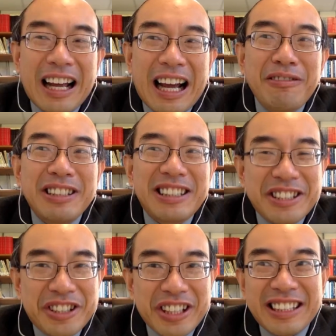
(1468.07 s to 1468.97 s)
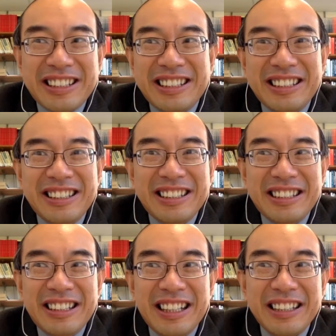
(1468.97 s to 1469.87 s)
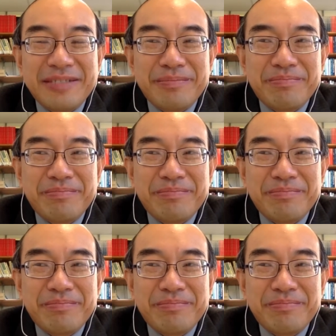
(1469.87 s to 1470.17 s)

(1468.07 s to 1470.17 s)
I would suggest that